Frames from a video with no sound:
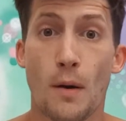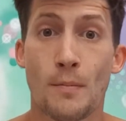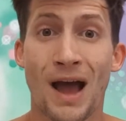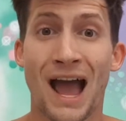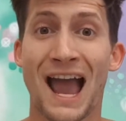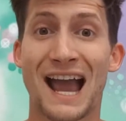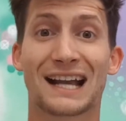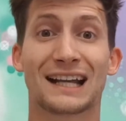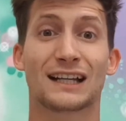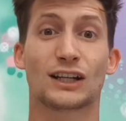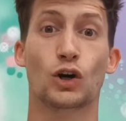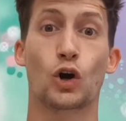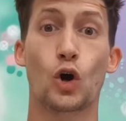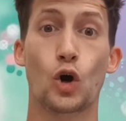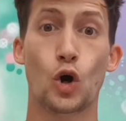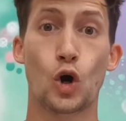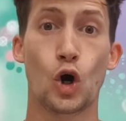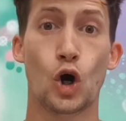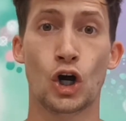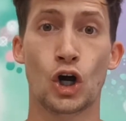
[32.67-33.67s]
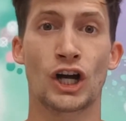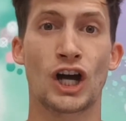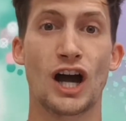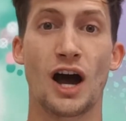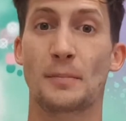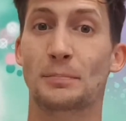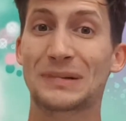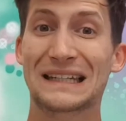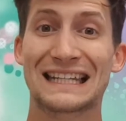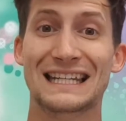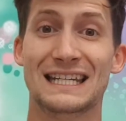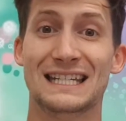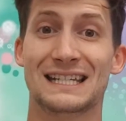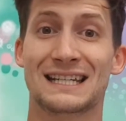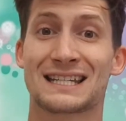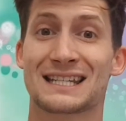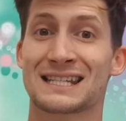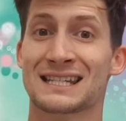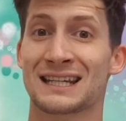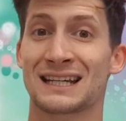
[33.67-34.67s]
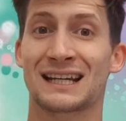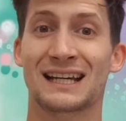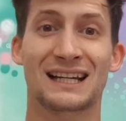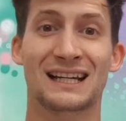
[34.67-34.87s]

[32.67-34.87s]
back, core, obliques,